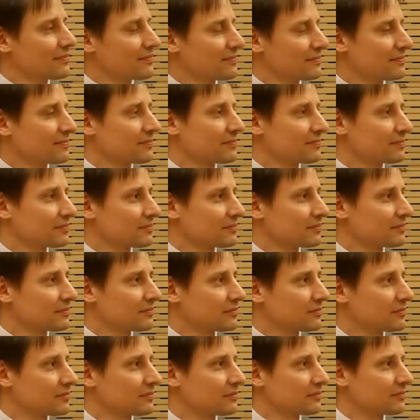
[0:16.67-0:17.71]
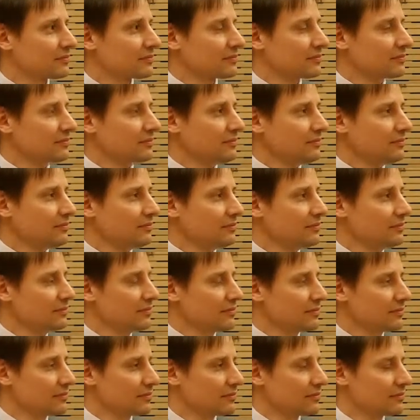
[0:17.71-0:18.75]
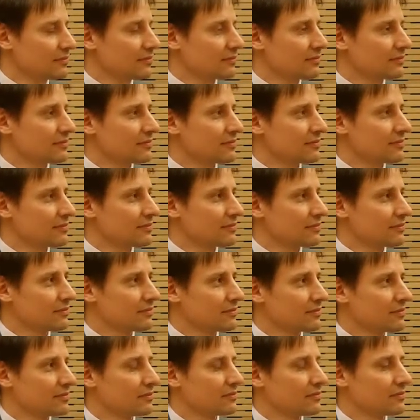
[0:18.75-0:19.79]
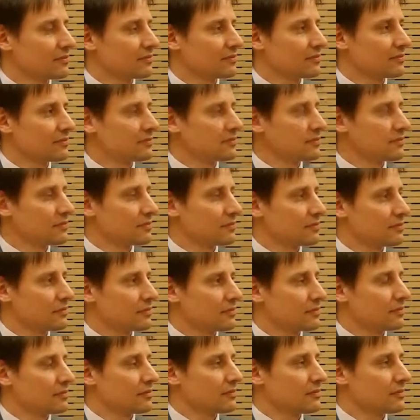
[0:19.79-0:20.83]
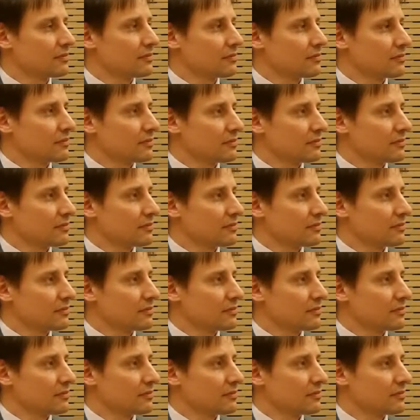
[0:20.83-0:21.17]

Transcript: The person shown says nothing.